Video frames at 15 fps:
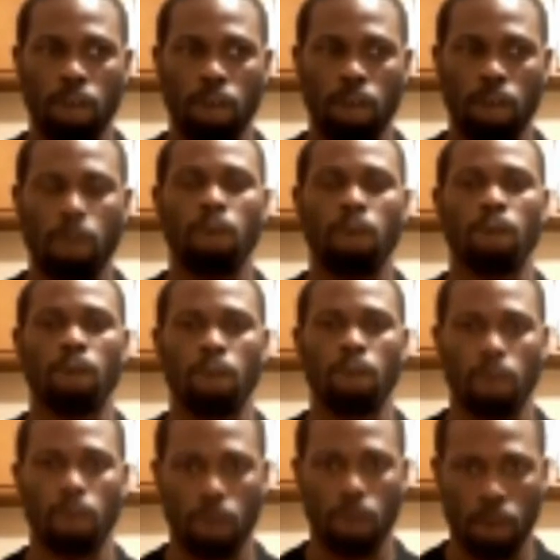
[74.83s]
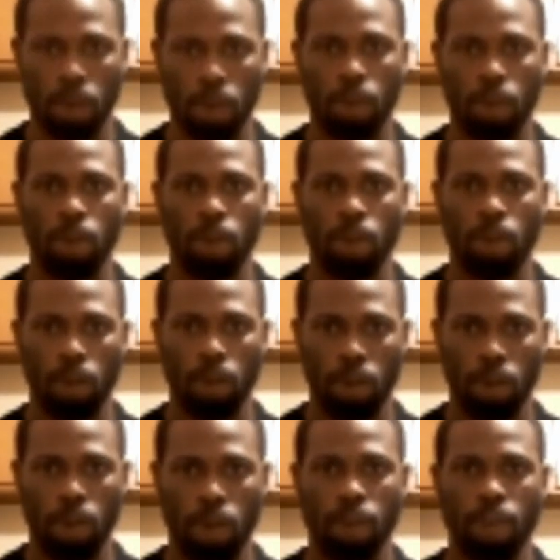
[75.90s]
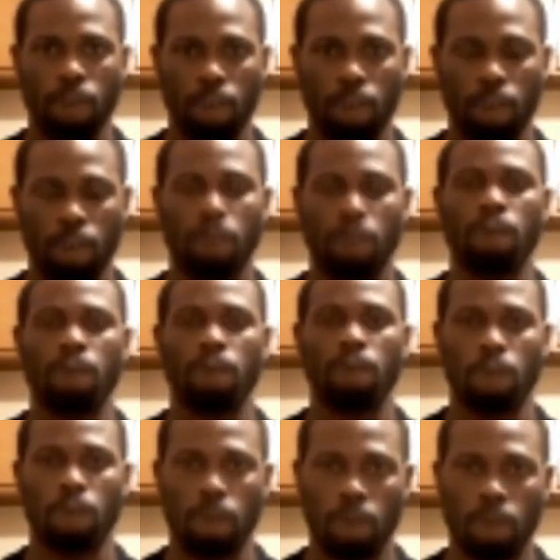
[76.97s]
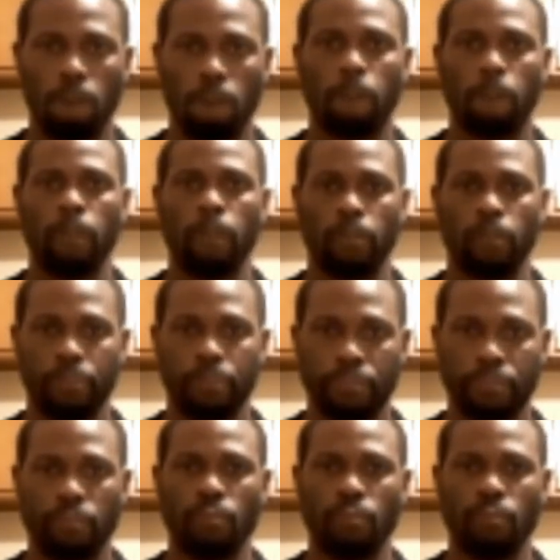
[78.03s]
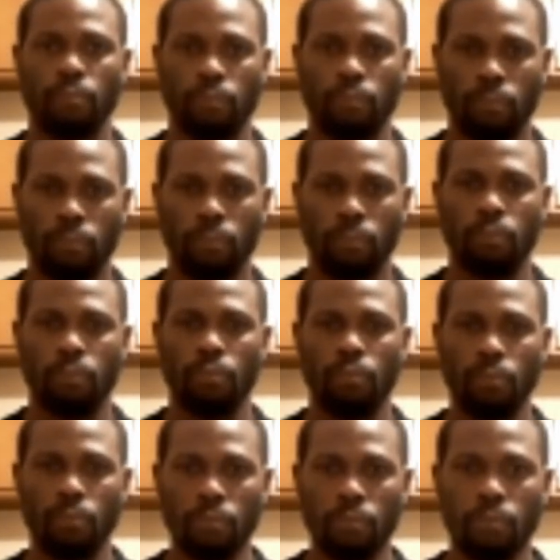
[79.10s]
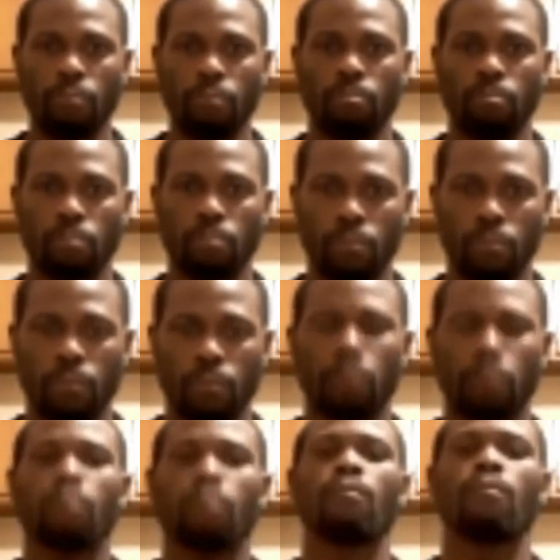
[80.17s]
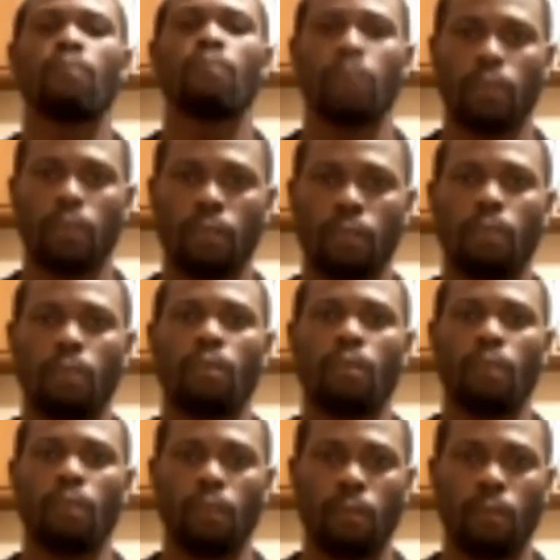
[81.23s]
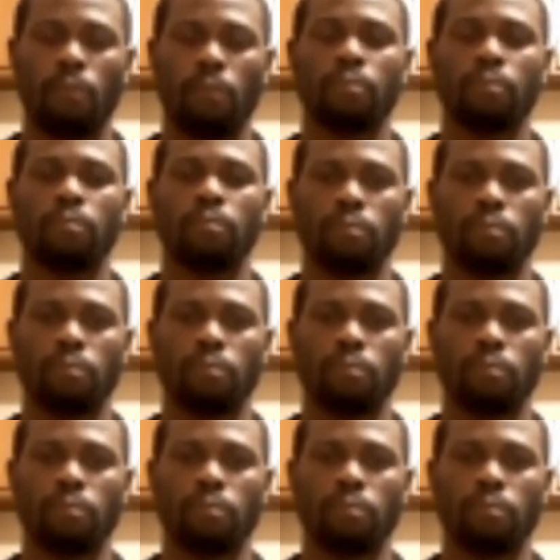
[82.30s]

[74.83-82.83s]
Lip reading: The person shown says nothing.